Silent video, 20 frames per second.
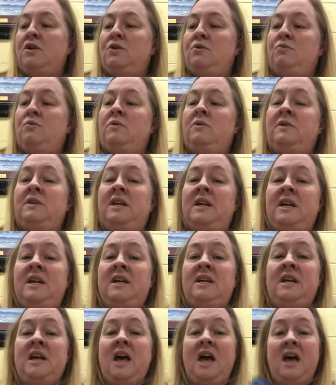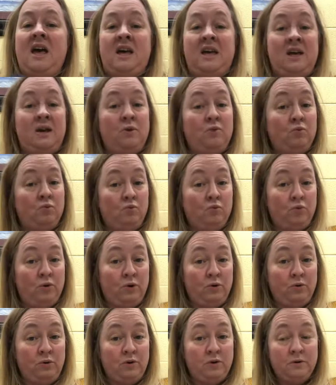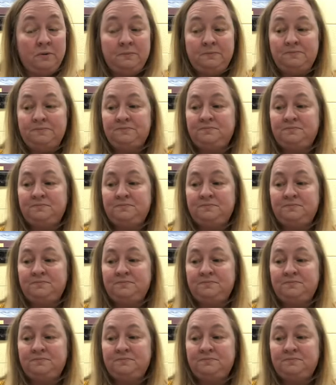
you will need a ruler